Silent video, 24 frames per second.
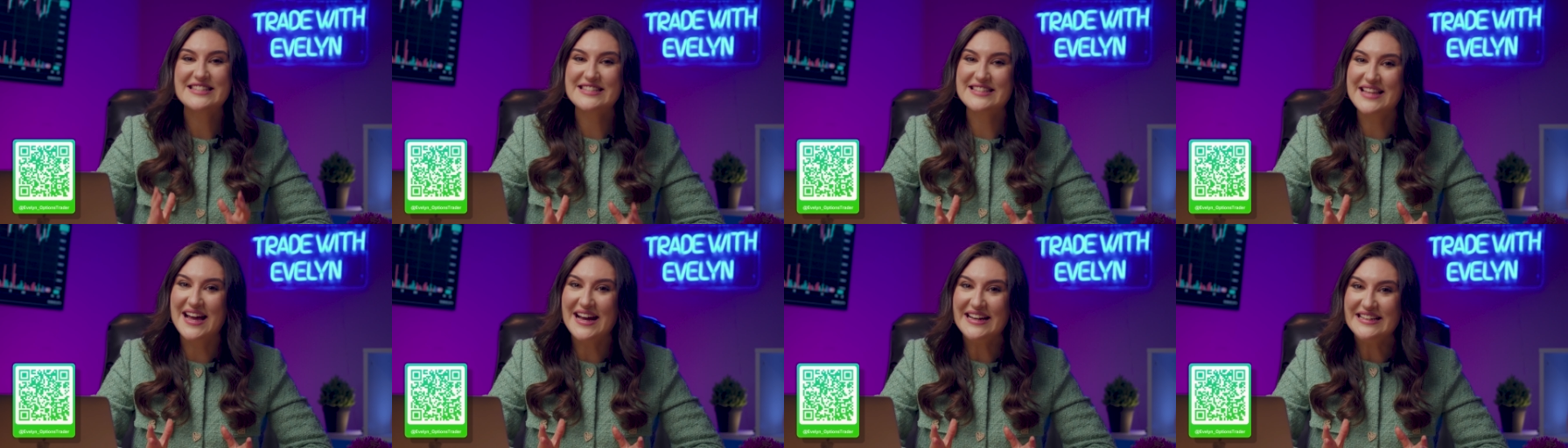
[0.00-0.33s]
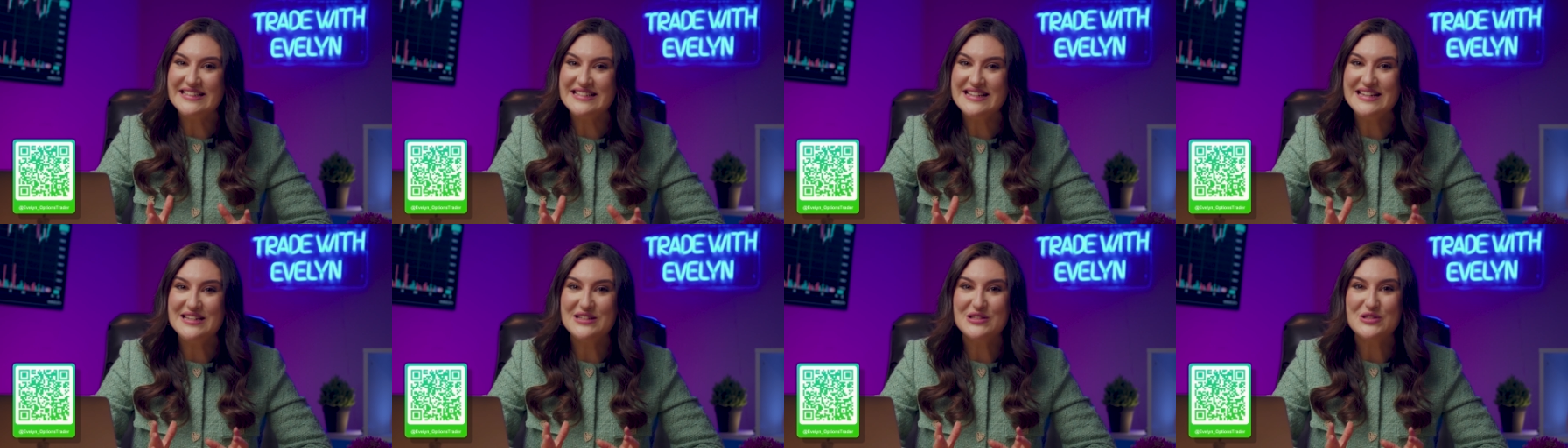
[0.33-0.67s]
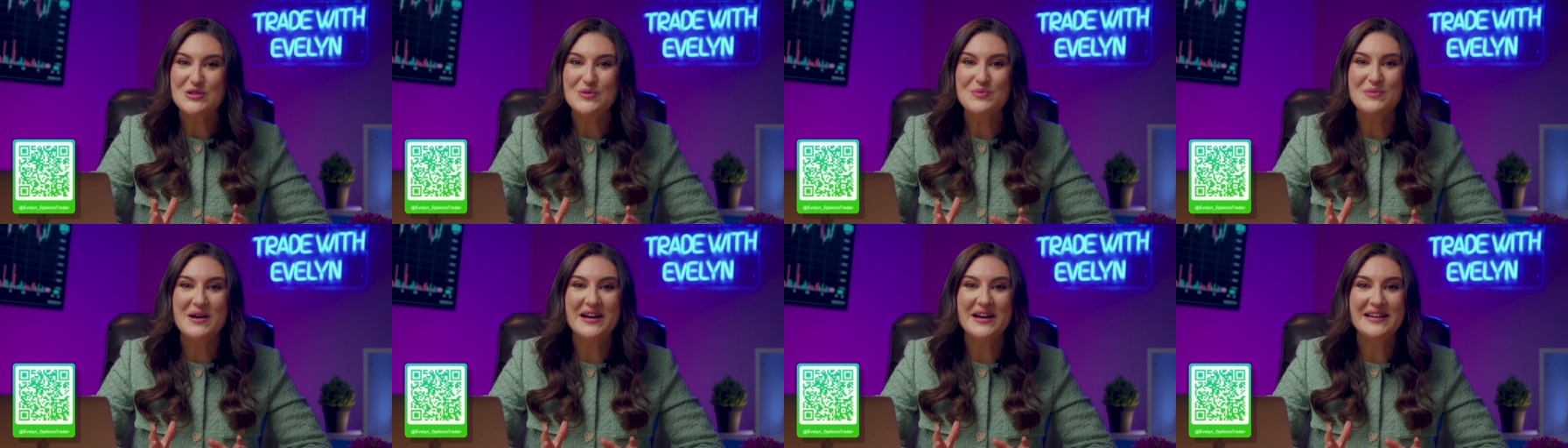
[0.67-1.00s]
Slide
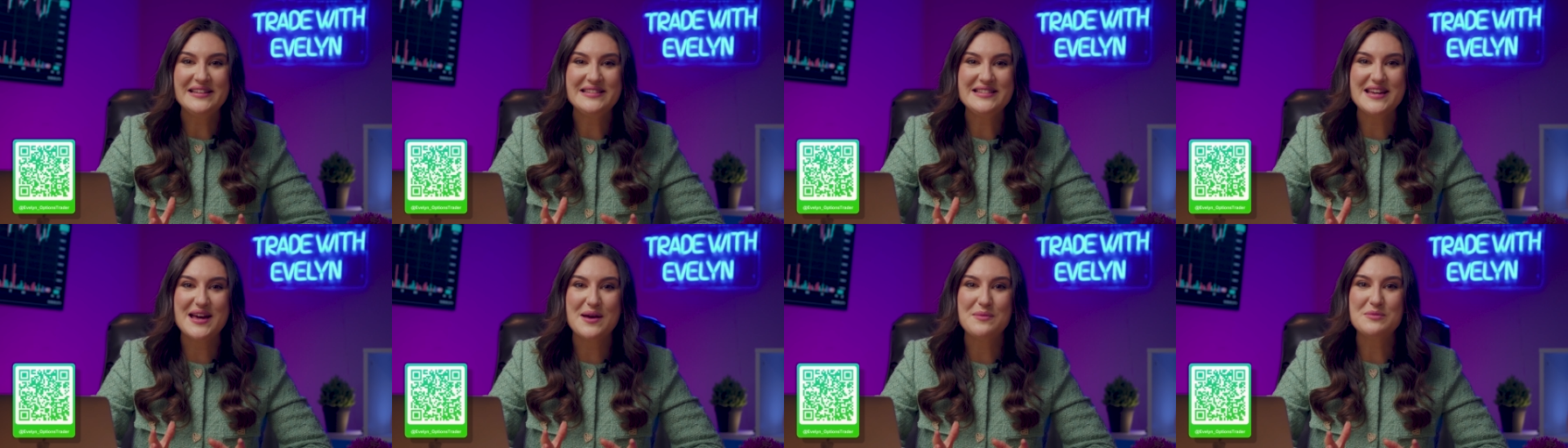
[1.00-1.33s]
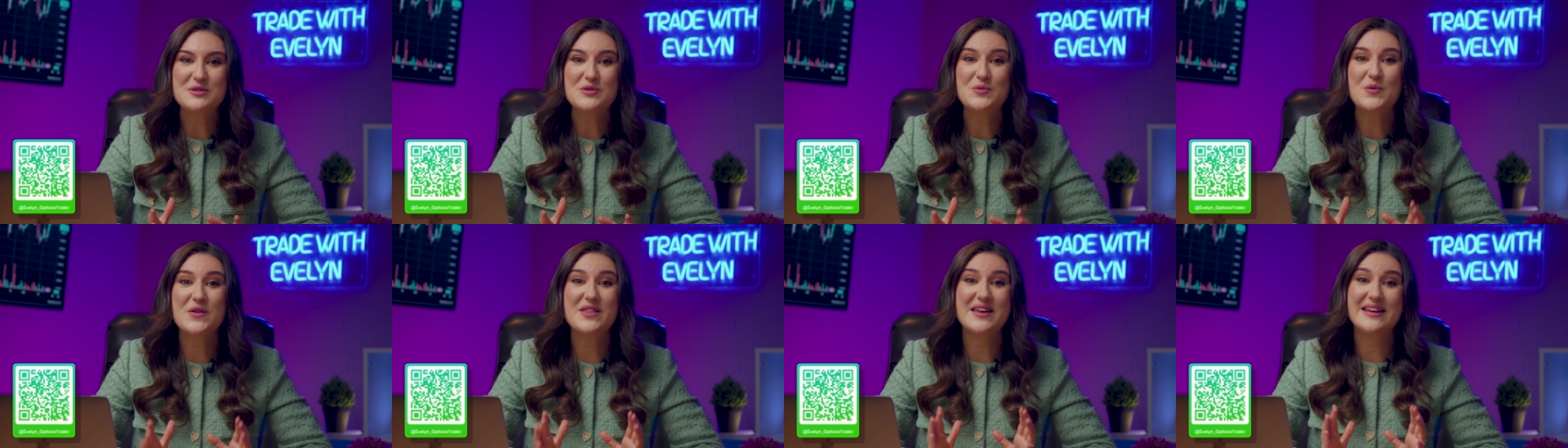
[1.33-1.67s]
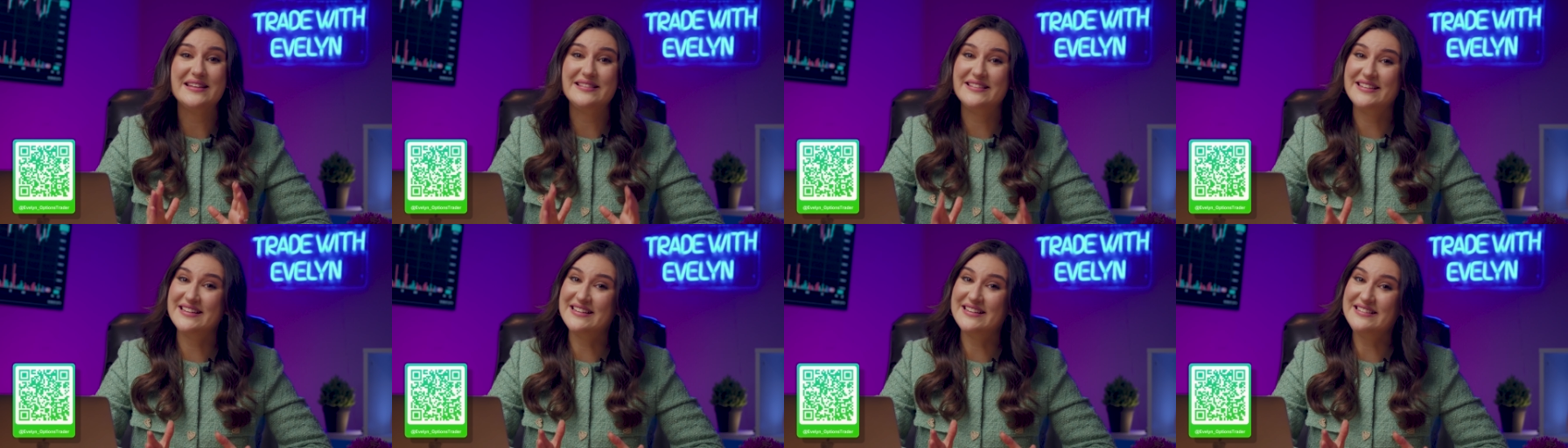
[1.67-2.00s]
into my DMs with a
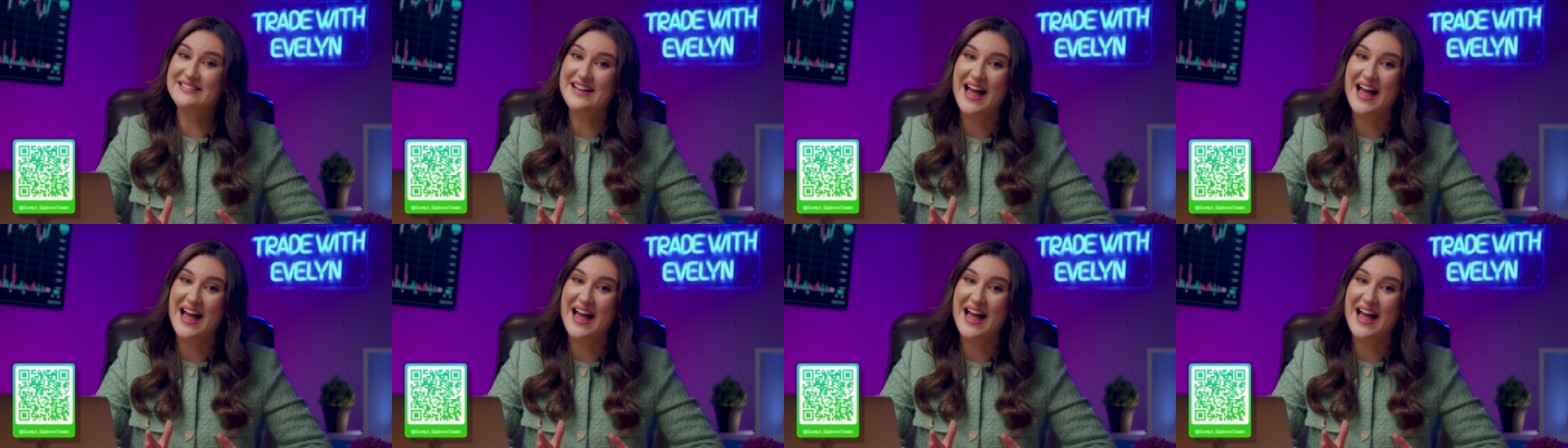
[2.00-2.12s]
little